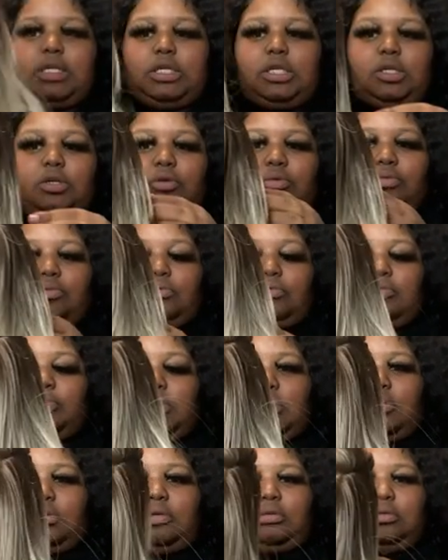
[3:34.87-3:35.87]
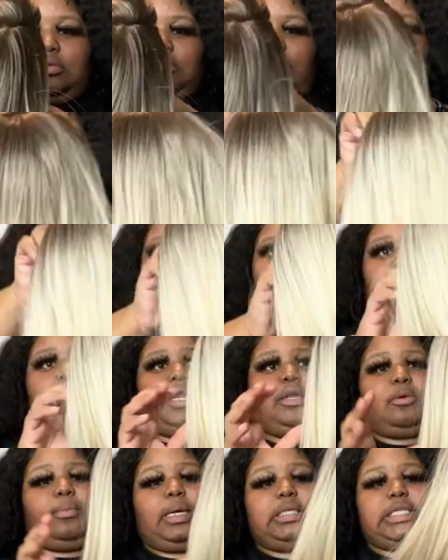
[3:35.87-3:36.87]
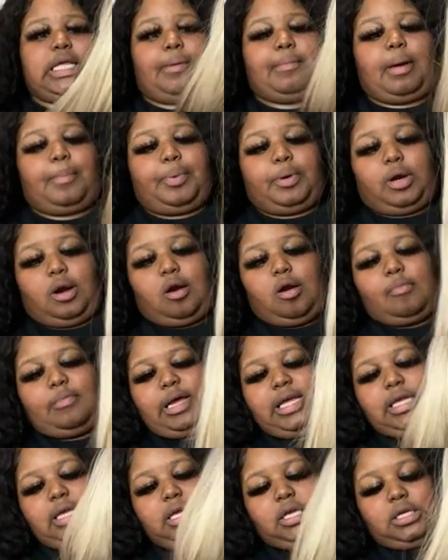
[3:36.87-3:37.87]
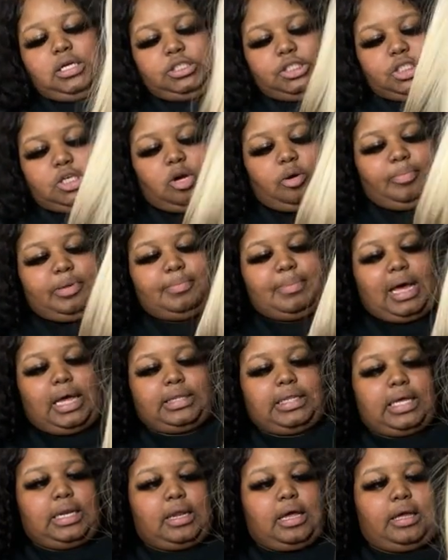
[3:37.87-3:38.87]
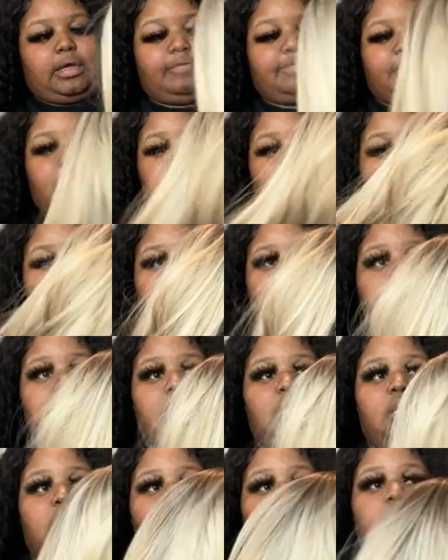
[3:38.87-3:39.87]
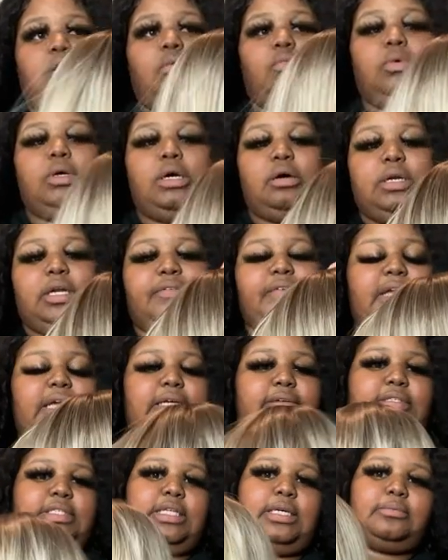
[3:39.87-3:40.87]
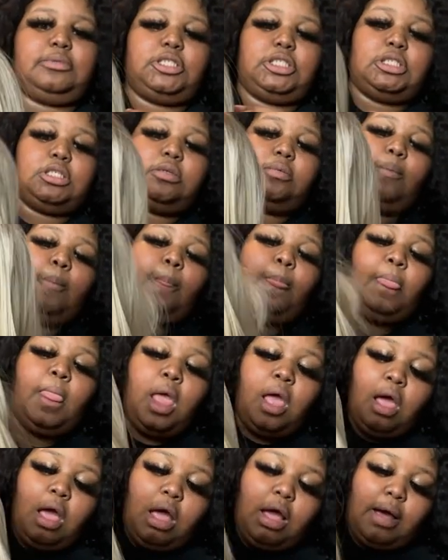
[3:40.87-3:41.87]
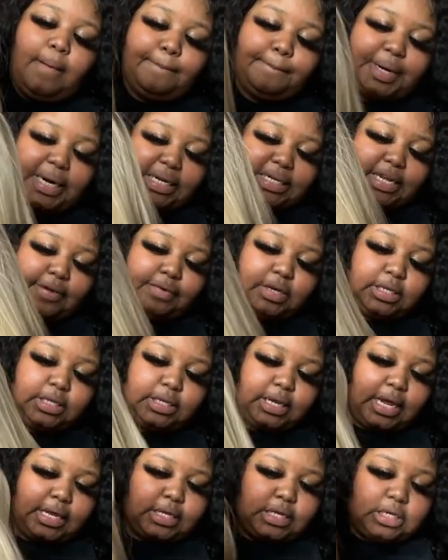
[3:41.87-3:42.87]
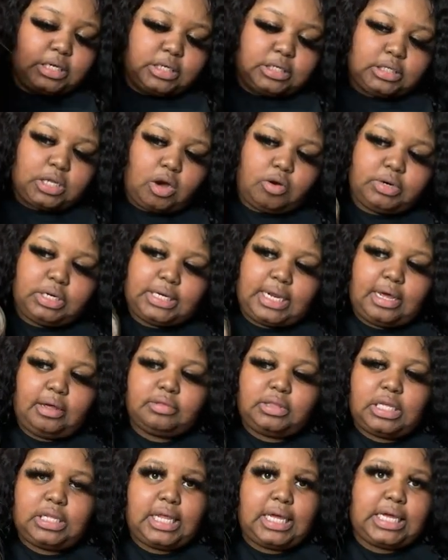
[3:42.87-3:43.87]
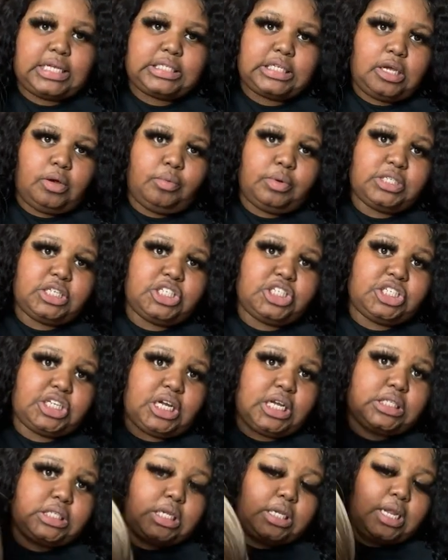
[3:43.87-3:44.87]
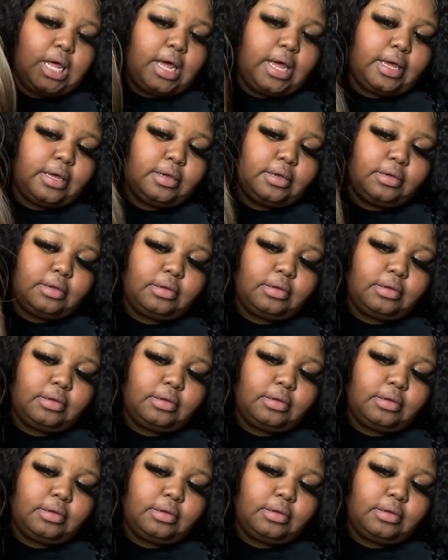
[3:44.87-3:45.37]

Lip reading: cute. I know by the time I put her on my head, she's gonna be about that life because we don't ever have step shit. But I definitely like it. The only down thing, like I said, was it sheds a lot.